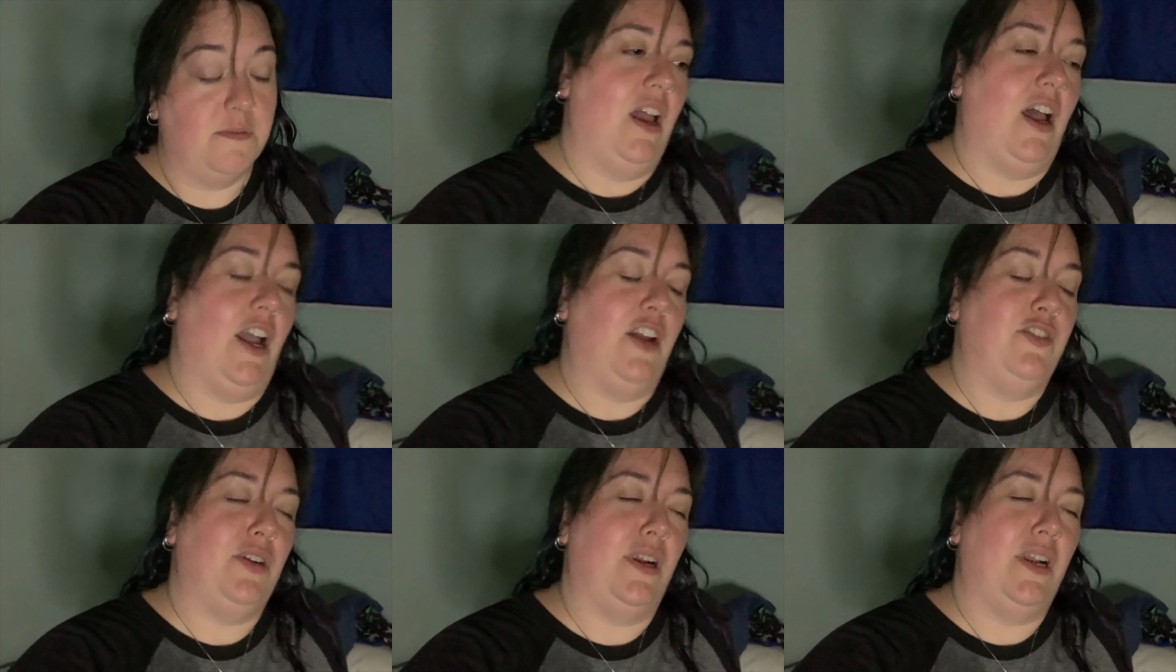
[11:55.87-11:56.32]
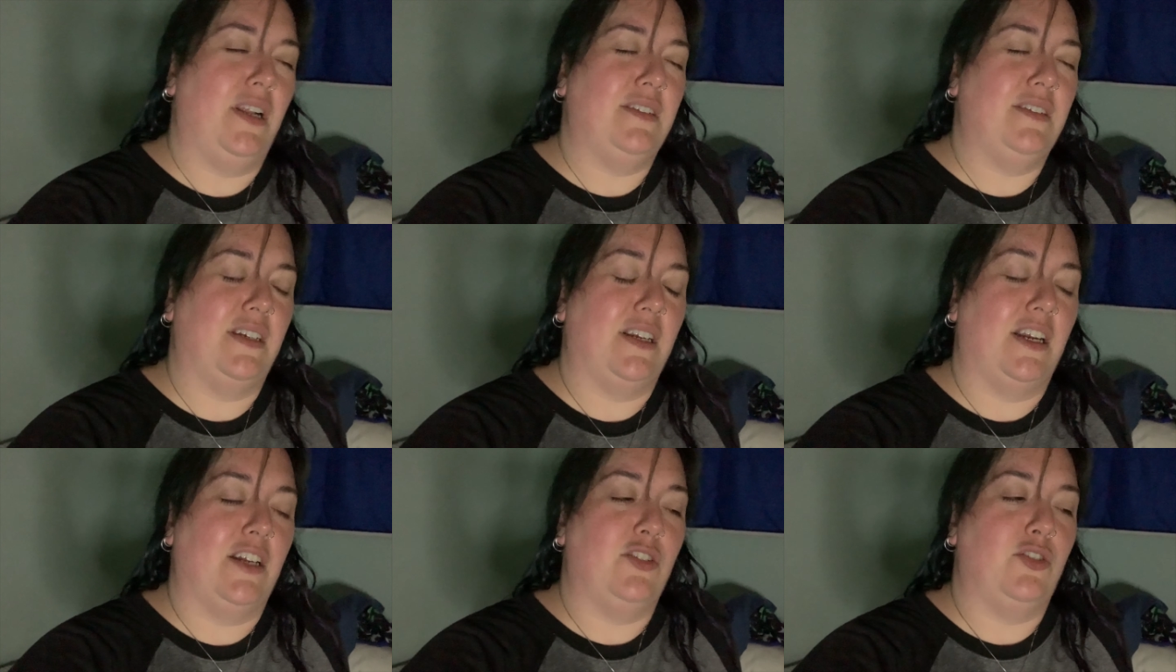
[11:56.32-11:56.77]
I try not
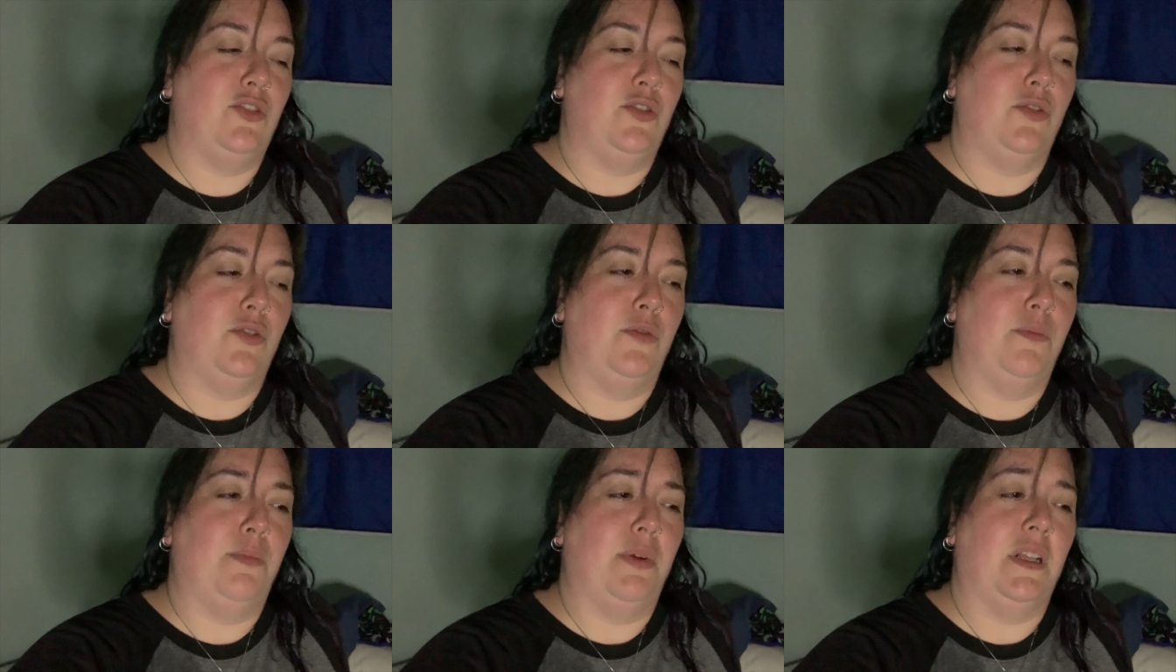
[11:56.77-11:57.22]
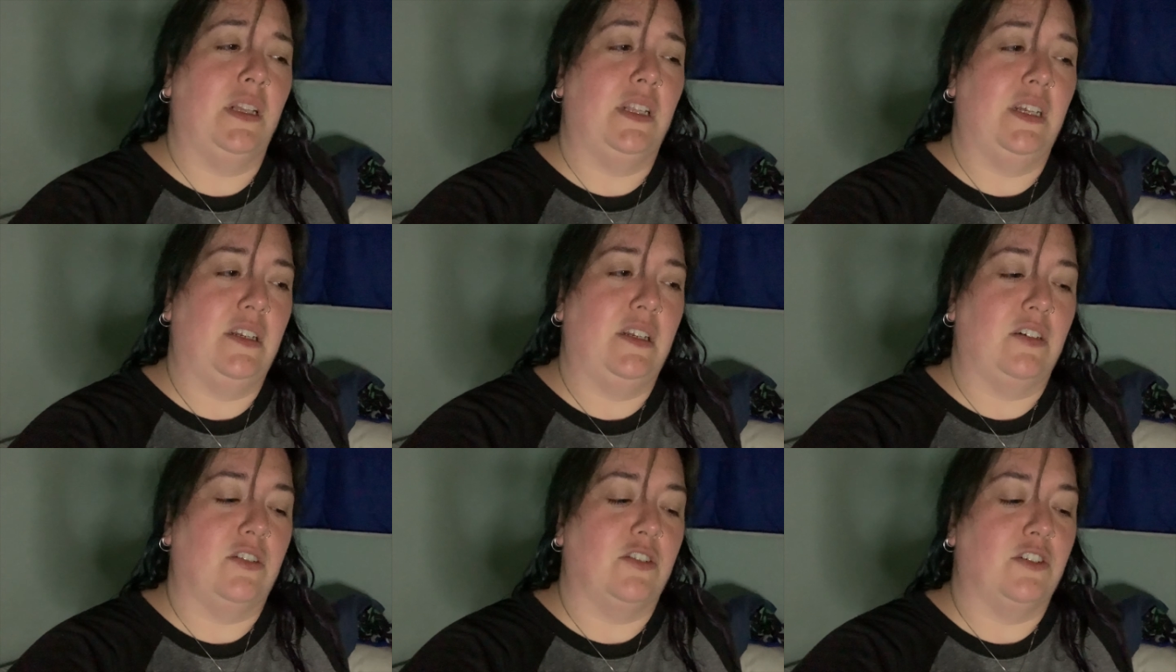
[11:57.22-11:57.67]
to get too
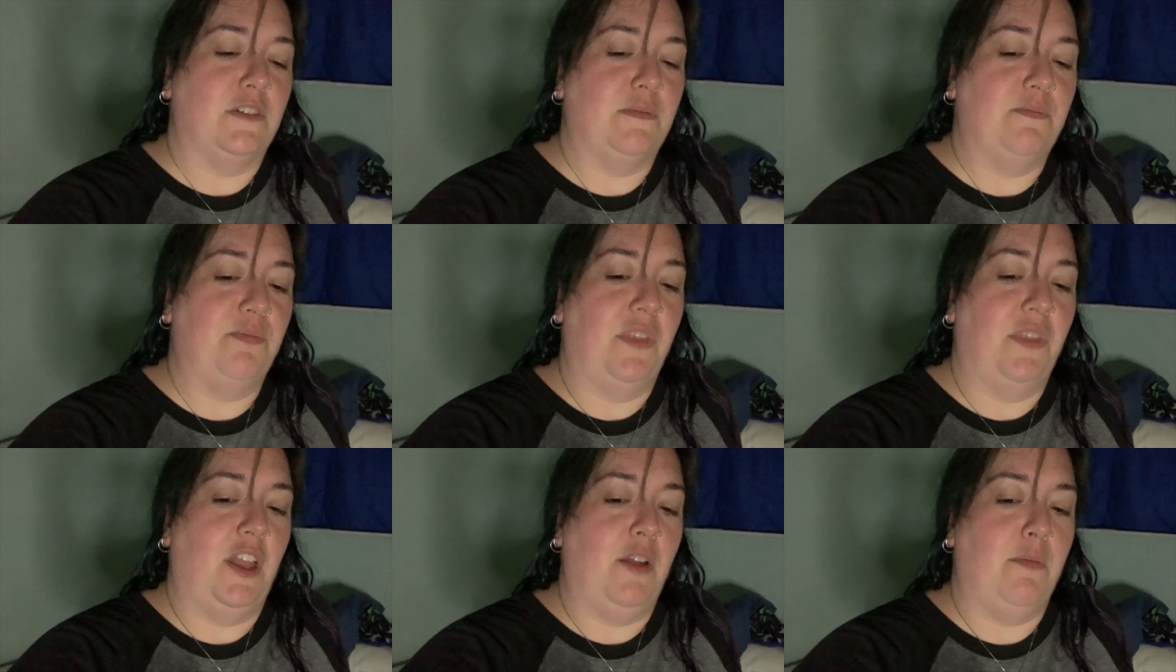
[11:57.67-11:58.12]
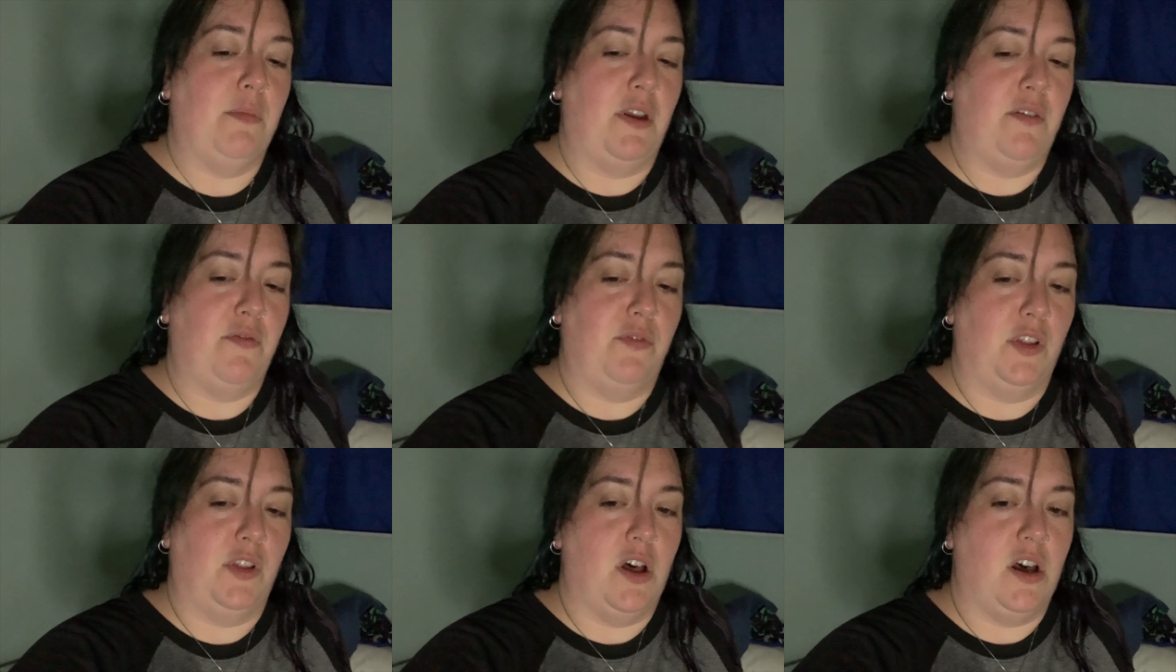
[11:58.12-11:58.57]
political in my
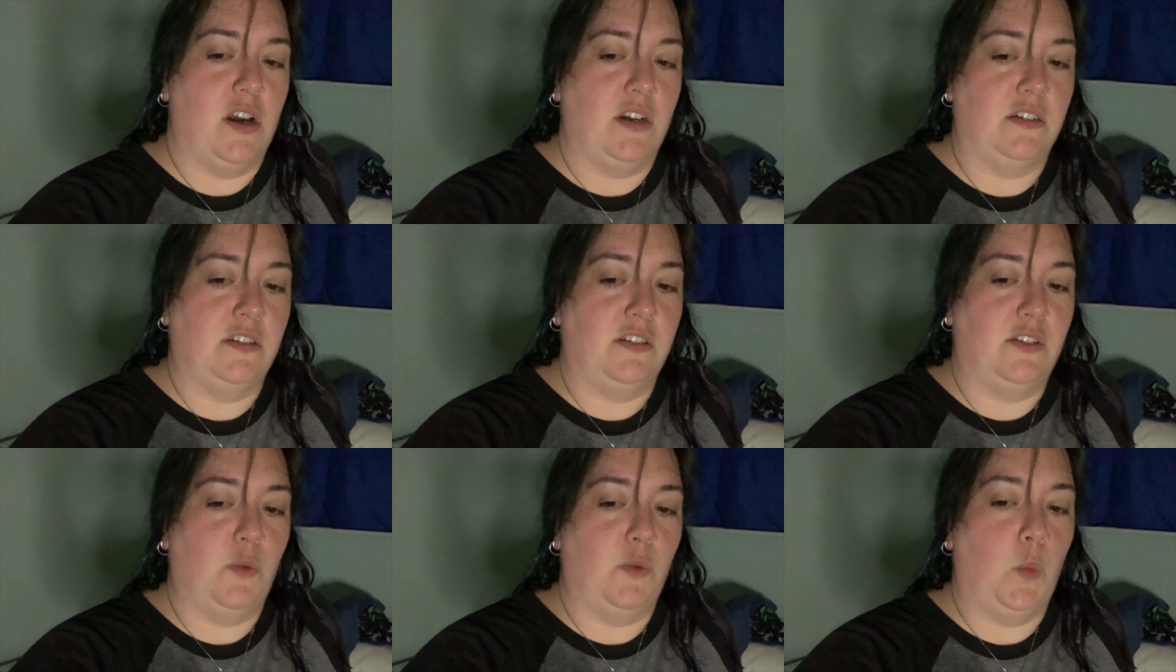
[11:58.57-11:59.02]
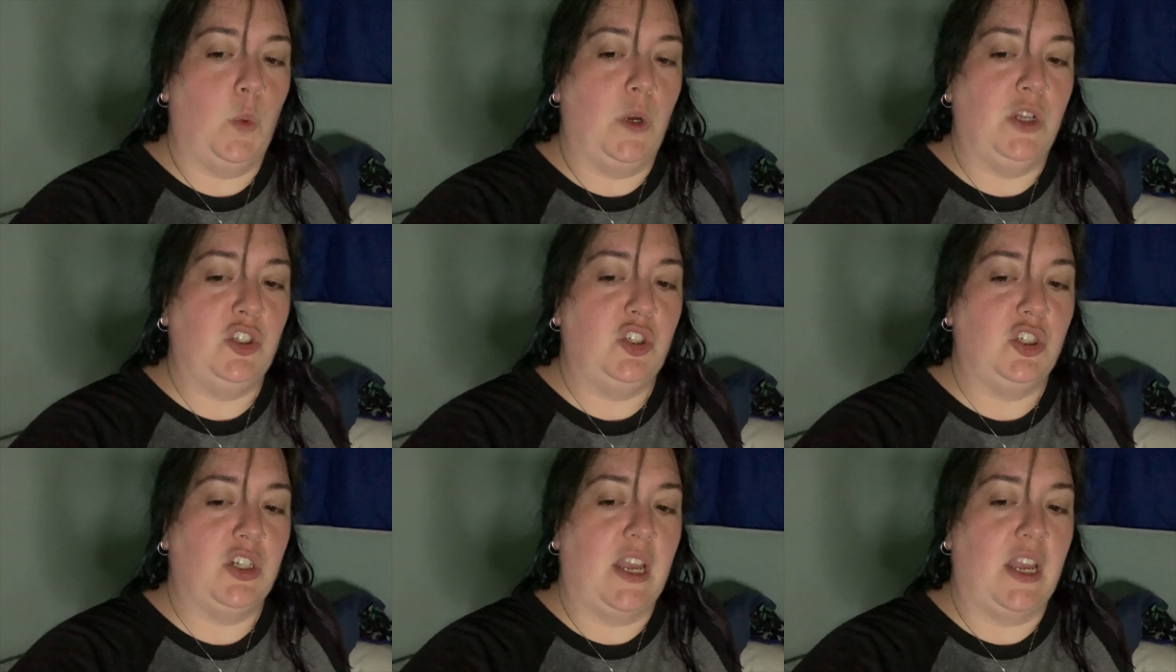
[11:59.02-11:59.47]
vlogs,
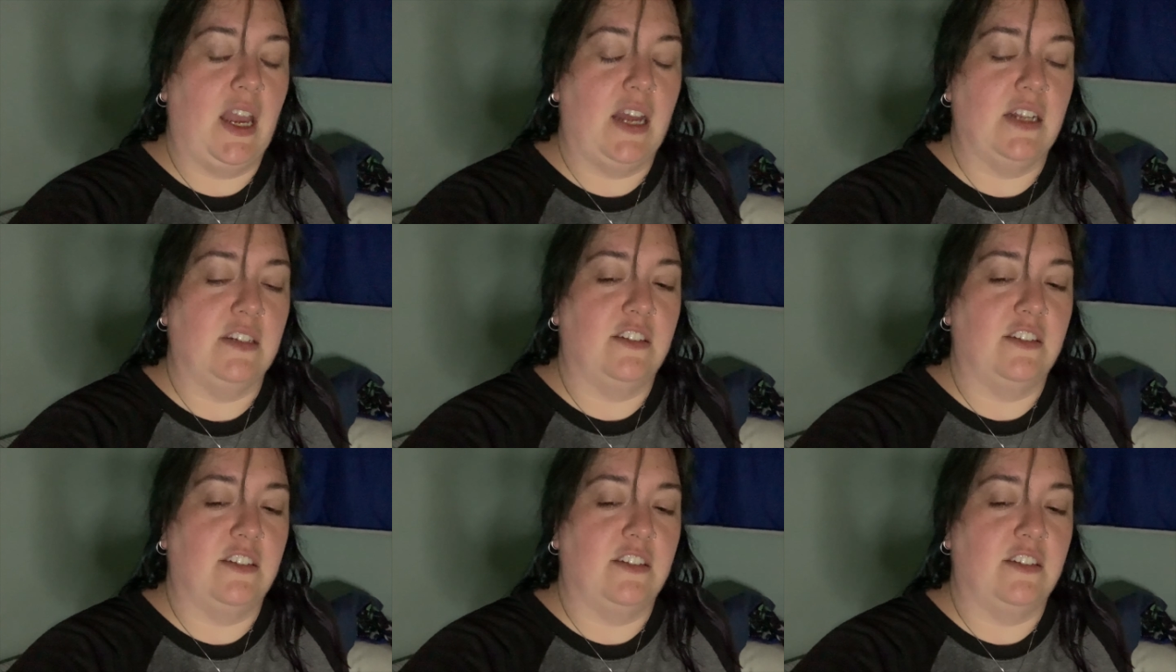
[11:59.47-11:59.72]
which can